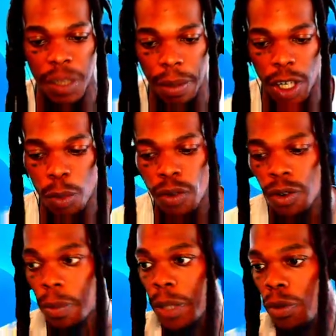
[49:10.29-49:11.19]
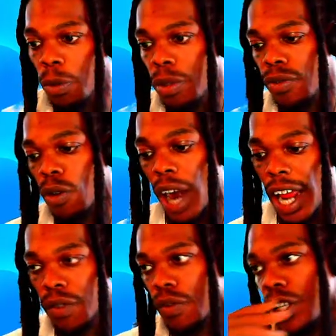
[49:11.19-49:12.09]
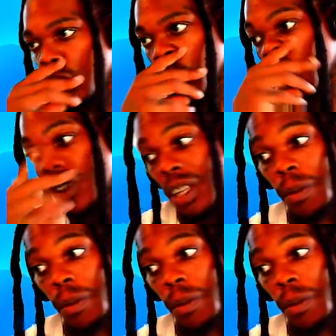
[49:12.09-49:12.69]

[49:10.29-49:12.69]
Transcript: playable for people before I finish the whole thing.